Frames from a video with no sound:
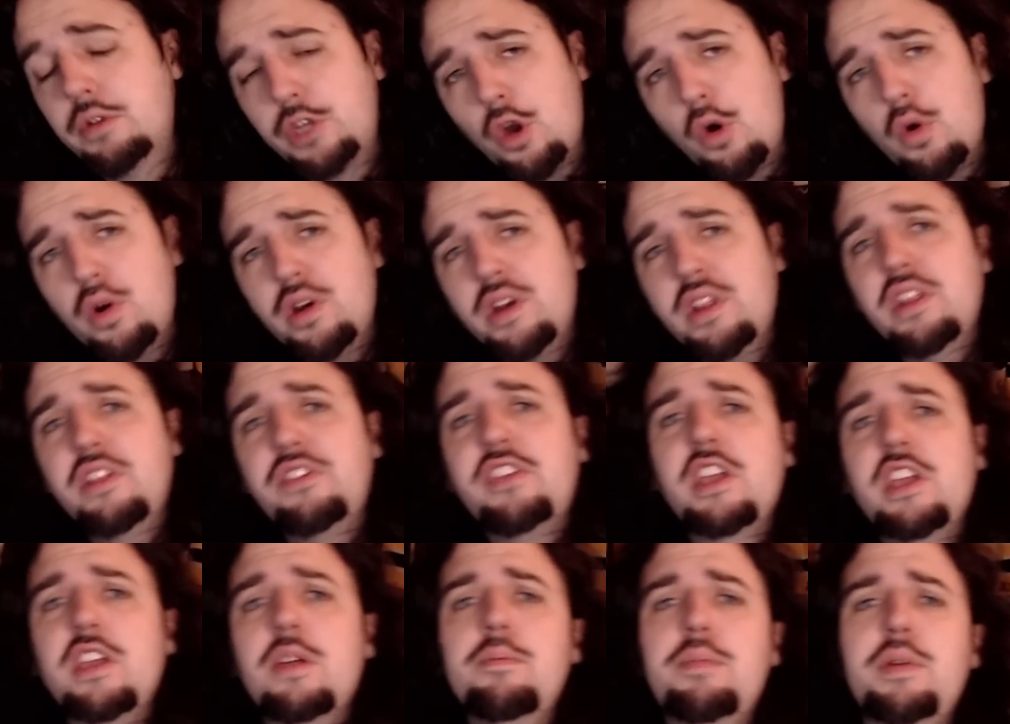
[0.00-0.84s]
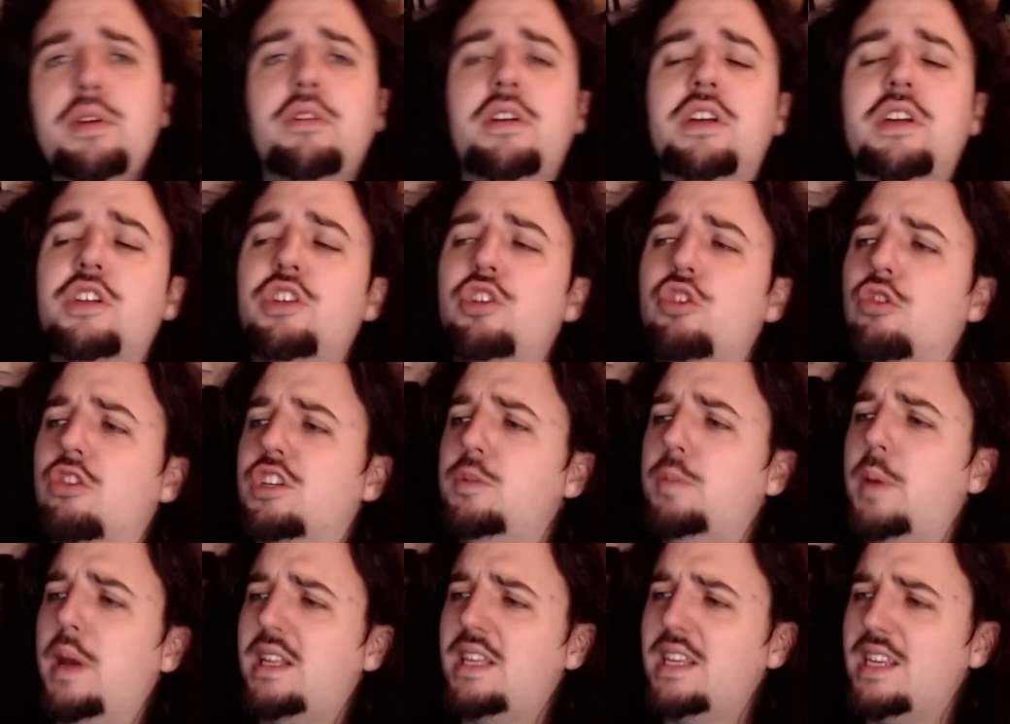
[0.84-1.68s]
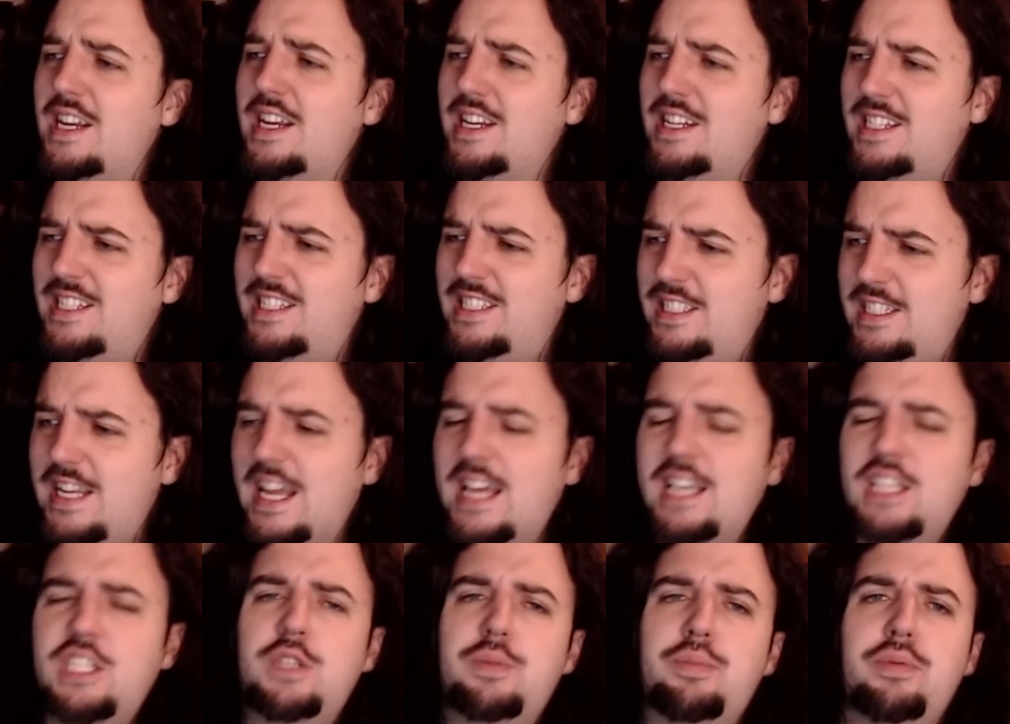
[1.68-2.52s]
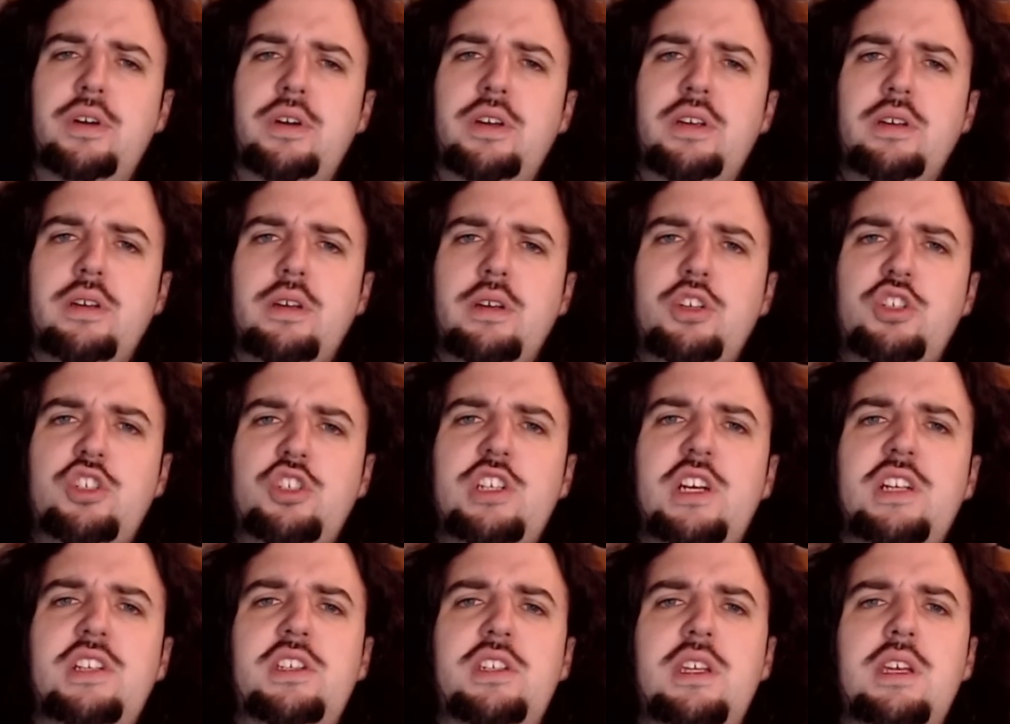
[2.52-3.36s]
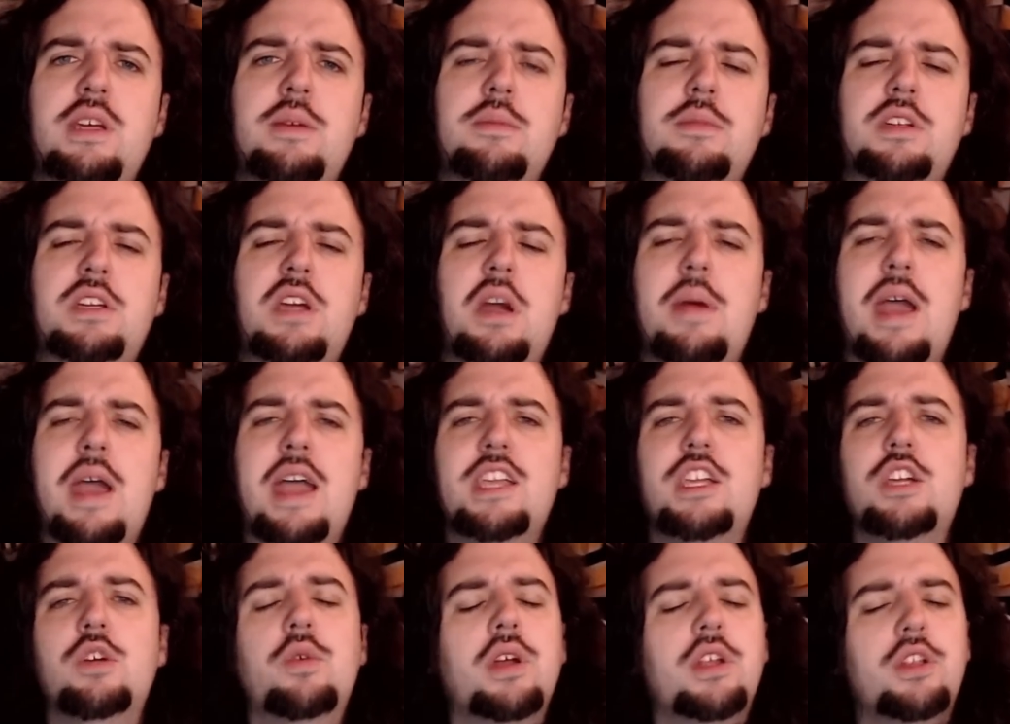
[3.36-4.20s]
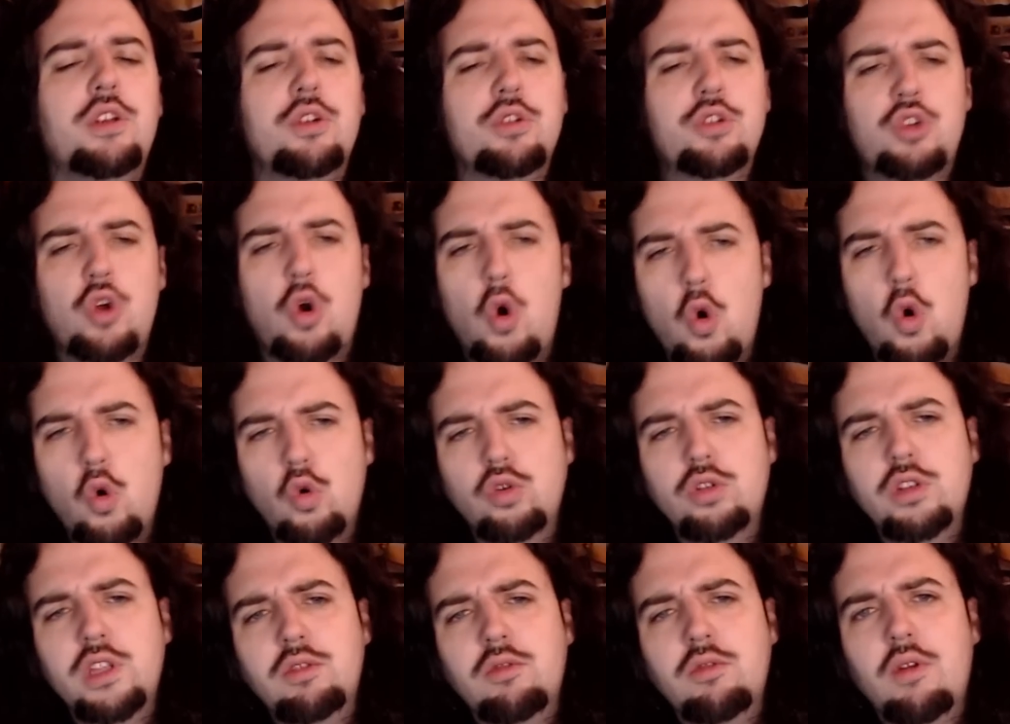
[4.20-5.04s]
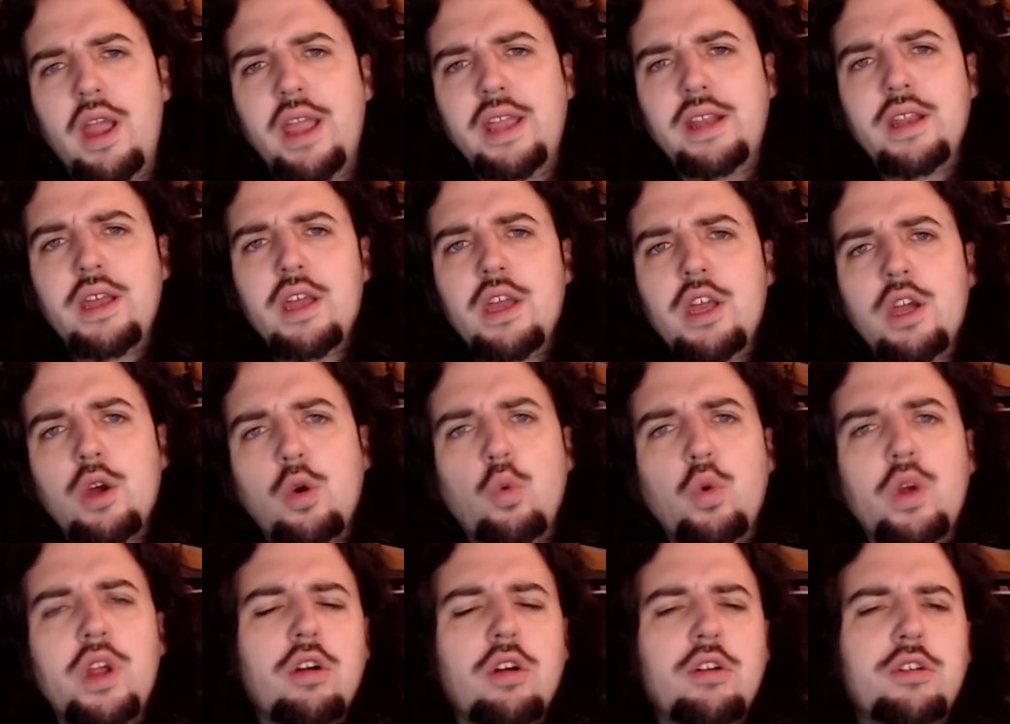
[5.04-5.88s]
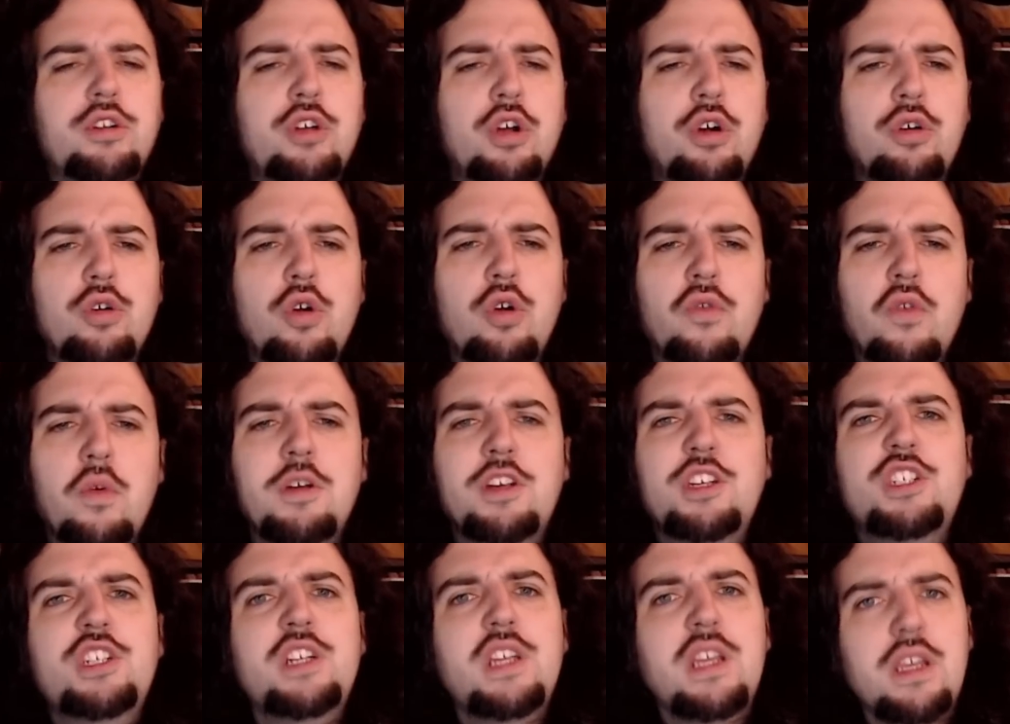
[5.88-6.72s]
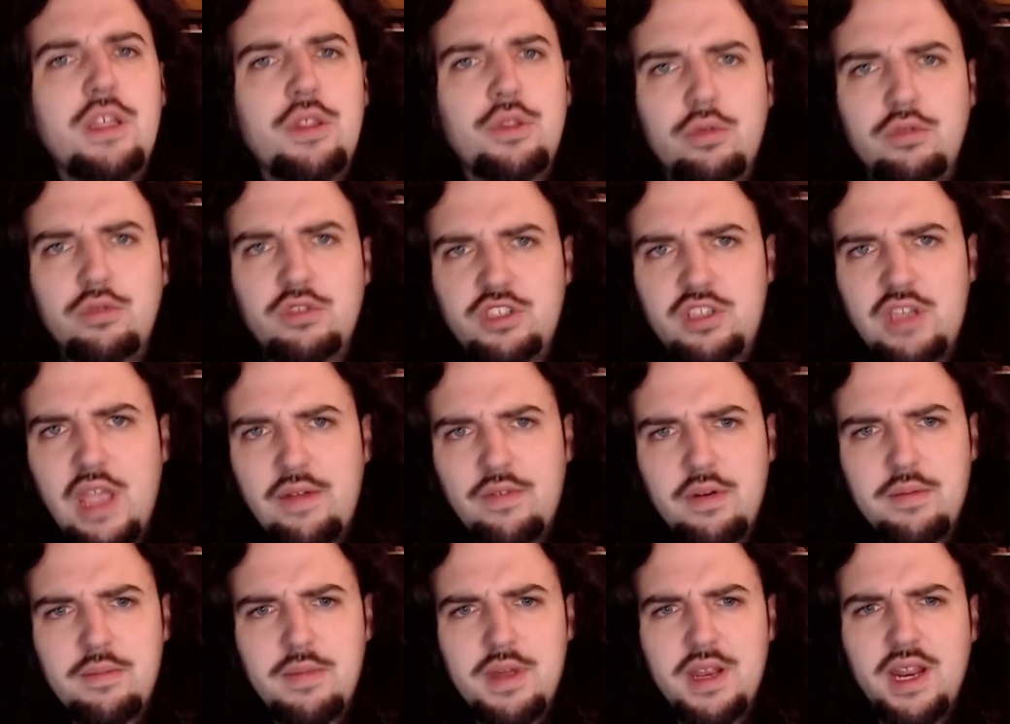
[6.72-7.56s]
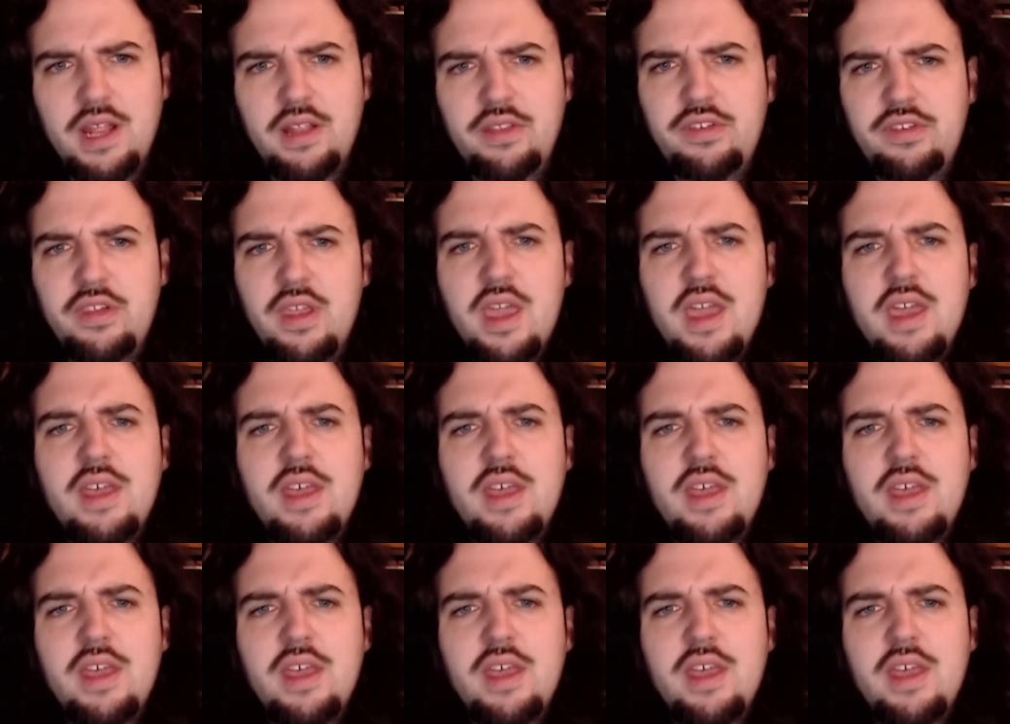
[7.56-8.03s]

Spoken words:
Going into the second period, you're expecting a desperate Jets team to come at you, and you're totally right. We are a turnover machine through 7 minutes.